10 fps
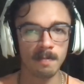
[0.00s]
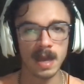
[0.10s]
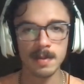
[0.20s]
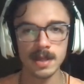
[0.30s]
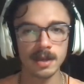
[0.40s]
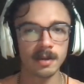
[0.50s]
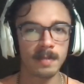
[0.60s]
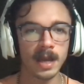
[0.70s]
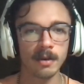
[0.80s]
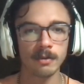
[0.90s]
the
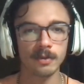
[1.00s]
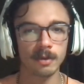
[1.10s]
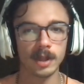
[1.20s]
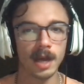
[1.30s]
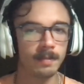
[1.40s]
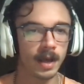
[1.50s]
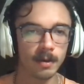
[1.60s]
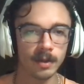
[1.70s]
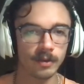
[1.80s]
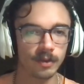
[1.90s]
Commanders are a lot better